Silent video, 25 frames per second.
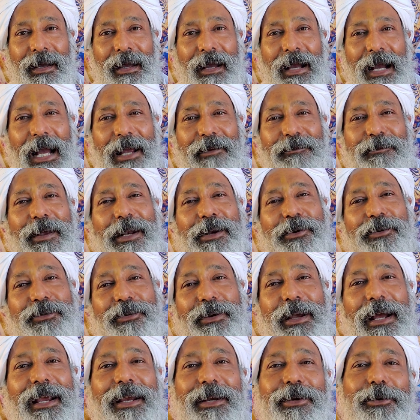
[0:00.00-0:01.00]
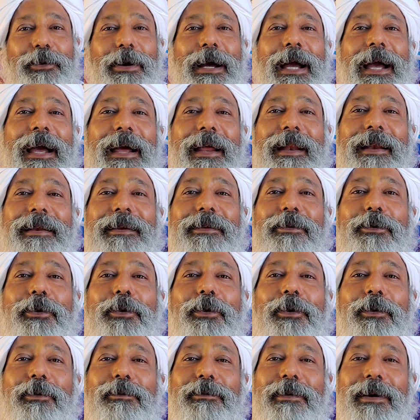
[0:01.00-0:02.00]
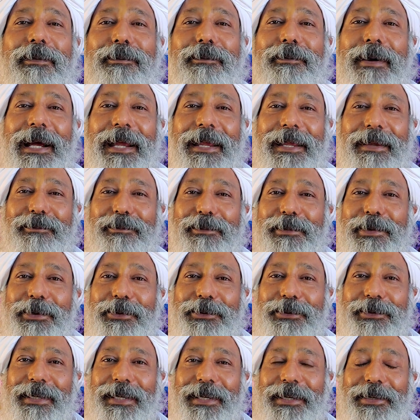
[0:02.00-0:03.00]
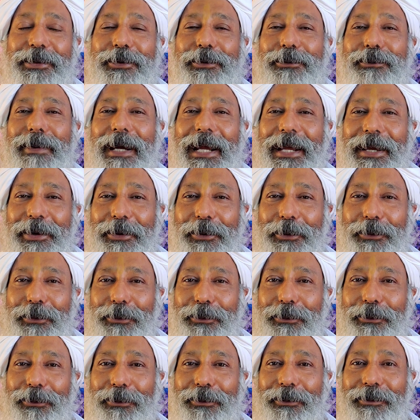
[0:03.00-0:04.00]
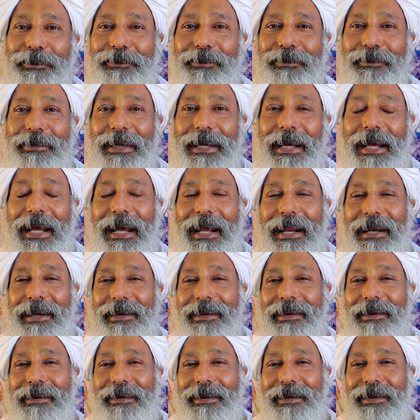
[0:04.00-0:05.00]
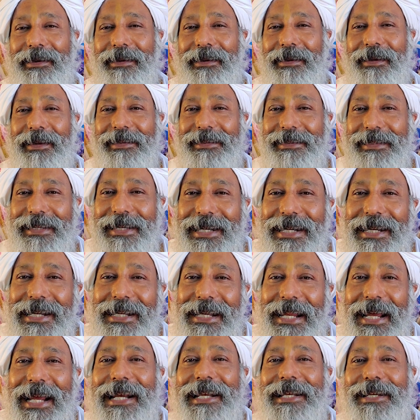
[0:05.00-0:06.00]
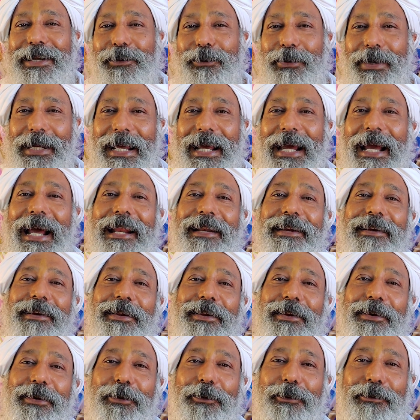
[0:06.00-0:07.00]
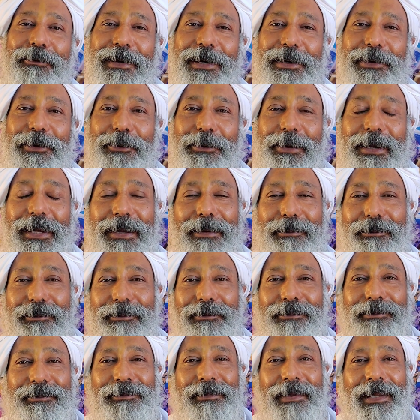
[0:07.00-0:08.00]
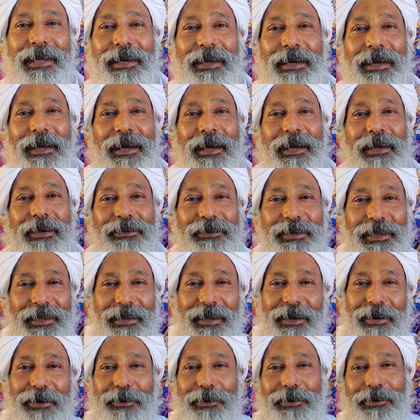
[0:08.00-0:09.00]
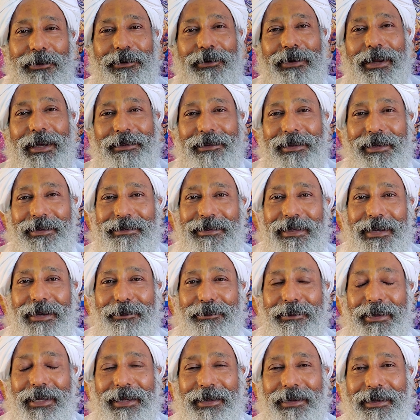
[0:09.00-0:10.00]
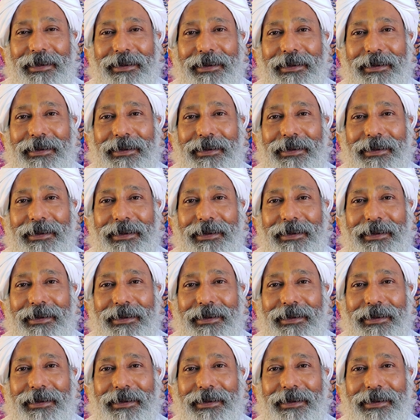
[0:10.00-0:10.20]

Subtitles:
I felt shy to hand over my music to my guru, and a year later, when I handed it over to him, Siddha Guru Rajasamy